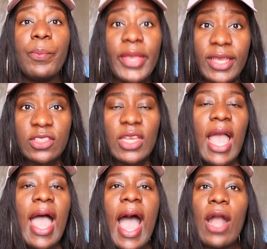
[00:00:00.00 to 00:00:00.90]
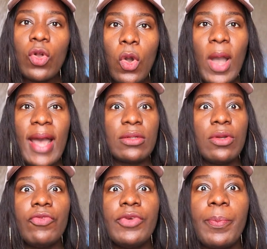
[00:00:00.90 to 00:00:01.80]
page, and go
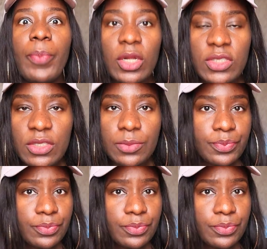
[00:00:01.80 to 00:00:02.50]
and report